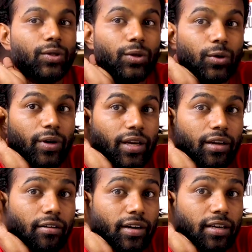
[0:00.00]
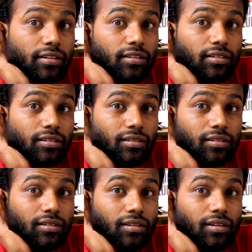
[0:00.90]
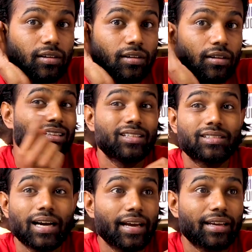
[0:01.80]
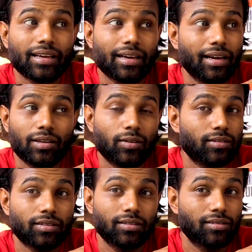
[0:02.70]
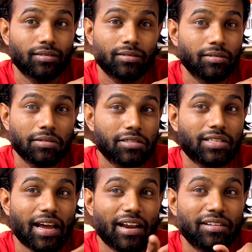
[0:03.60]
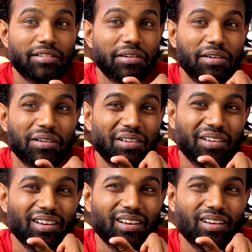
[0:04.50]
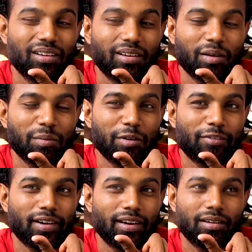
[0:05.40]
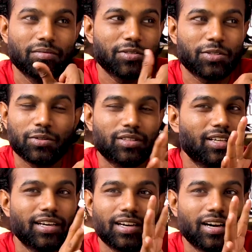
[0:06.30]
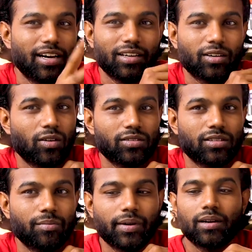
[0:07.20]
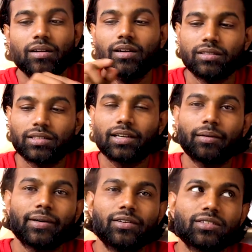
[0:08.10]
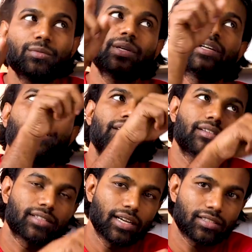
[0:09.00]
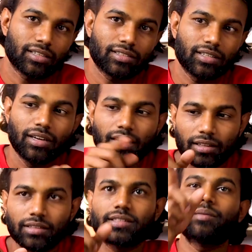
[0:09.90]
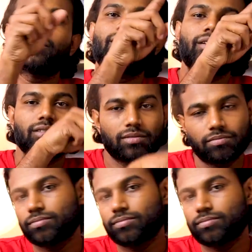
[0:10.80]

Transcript: Do you hear it? This guy cannot stand the humidifier, so they are in a constant battle. This guy produces humidity and this guy sucks it, and this guy produces.